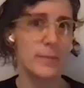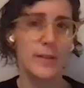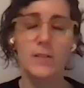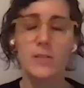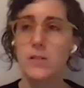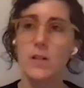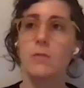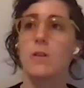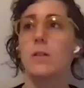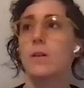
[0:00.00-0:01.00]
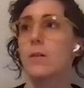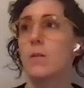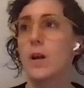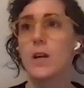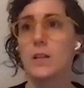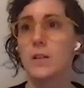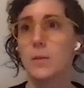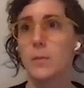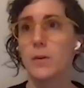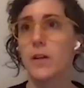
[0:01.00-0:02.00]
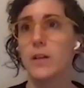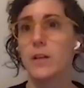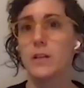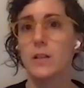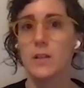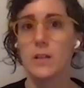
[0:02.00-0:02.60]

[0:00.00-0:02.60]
I'm like, no, it's not about quieting your brain.